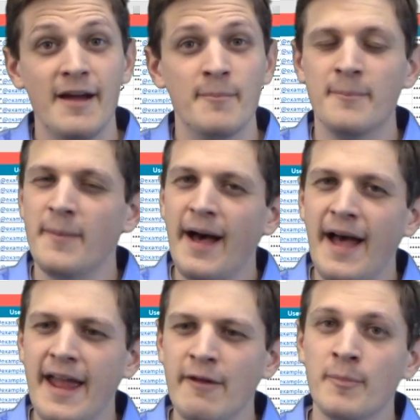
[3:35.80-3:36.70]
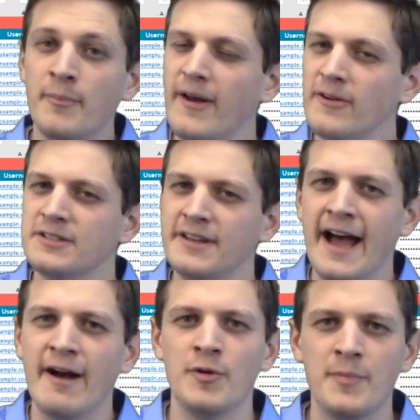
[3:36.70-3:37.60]
My rebuttal to
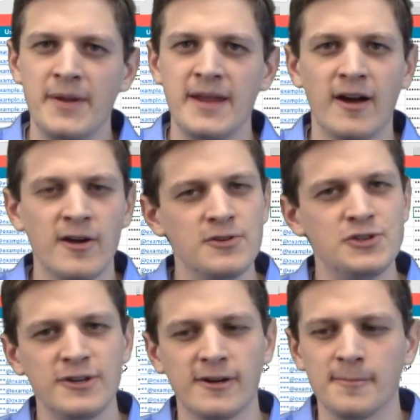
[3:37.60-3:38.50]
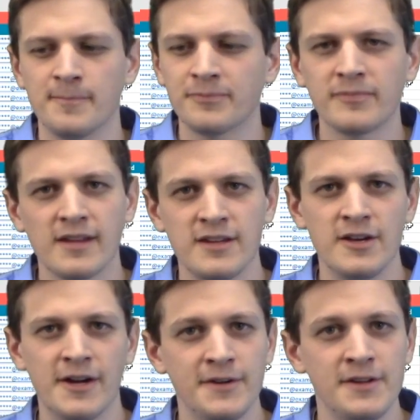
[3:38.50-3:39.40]
that would be, are you sure?
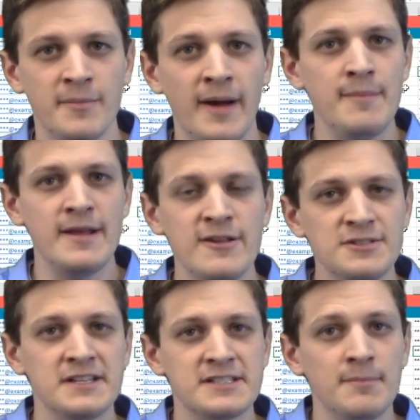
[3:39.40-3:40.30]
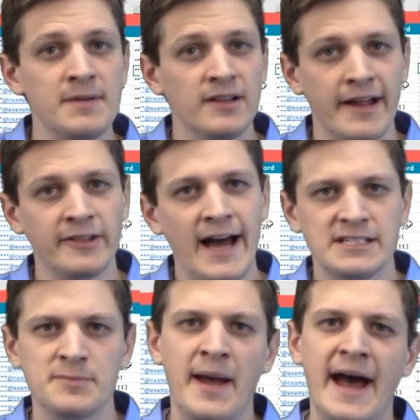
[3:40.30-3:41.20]
You might be using something like
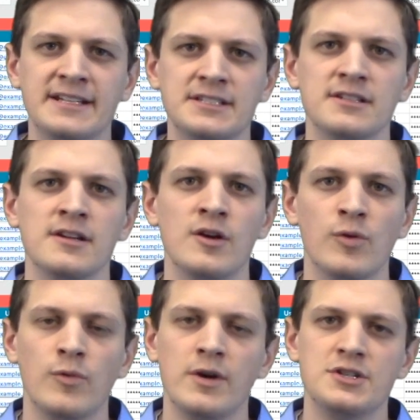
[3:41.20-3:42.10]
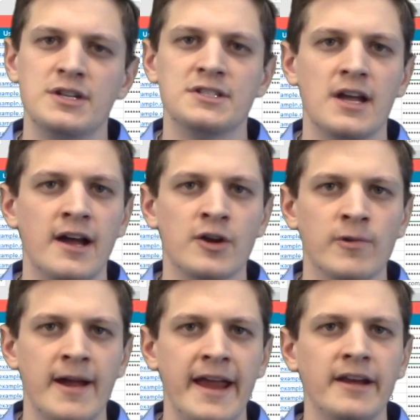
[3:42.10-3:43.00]
LastPass, which is a
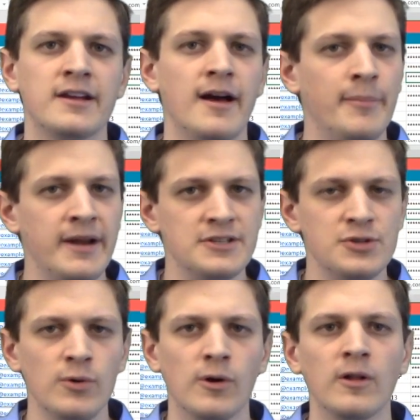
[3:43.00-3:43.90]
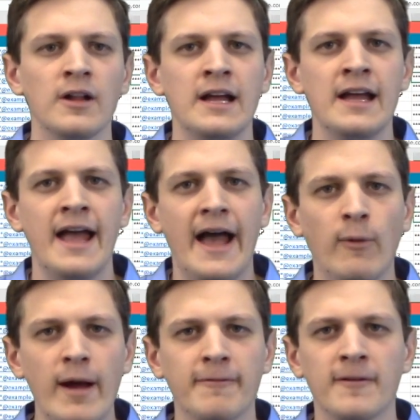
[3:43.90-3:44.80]
great company tool.
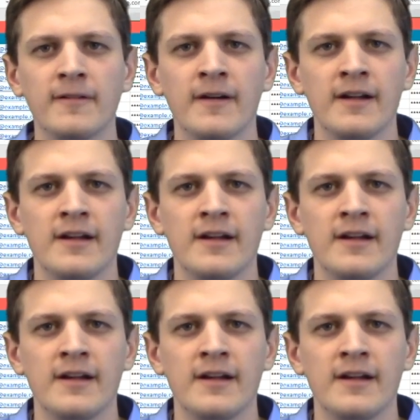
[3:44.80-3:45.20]
However,